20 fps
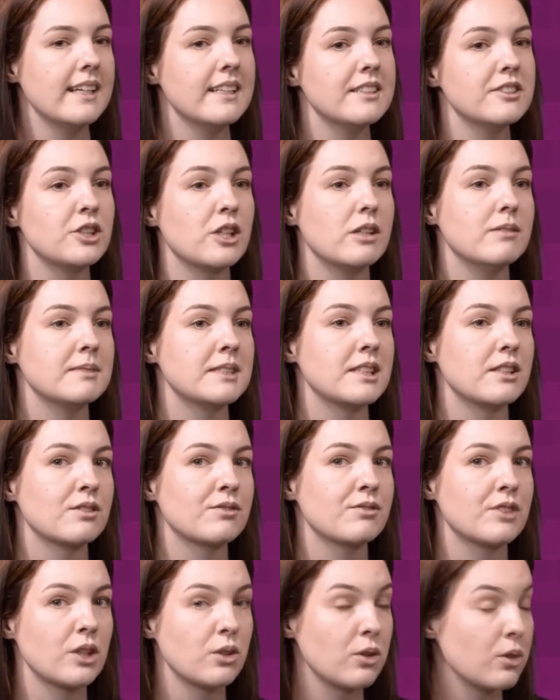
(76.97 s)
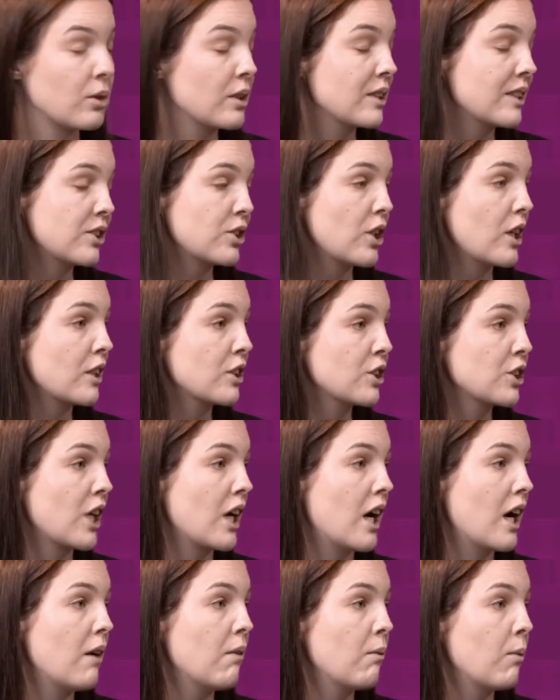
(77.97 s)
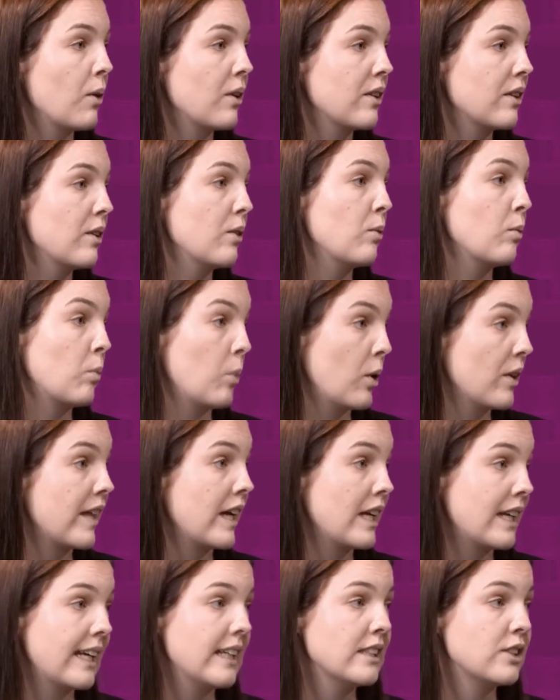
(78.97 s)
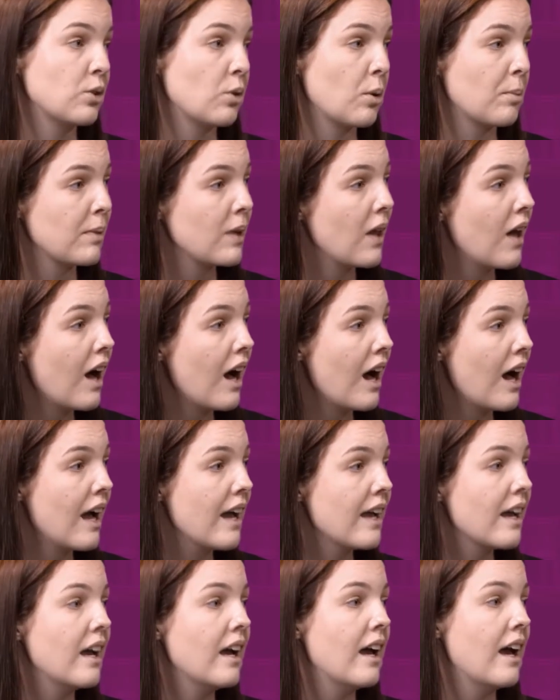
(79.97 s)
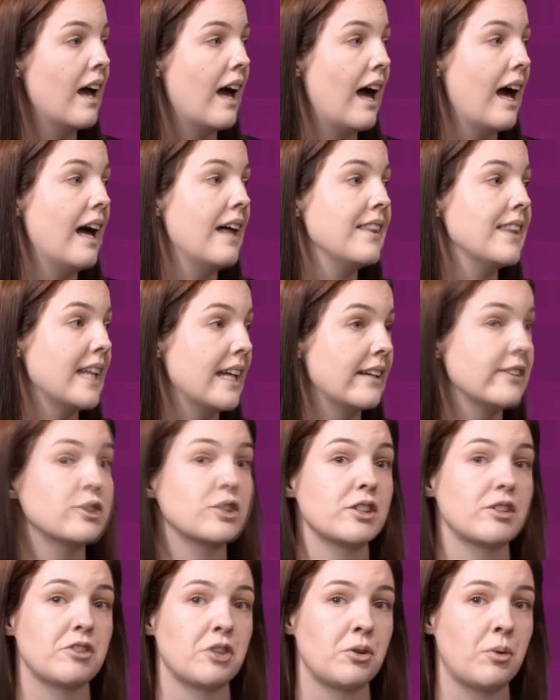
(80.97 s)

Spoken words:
in terms of the course structure, what they need to apply, and the entry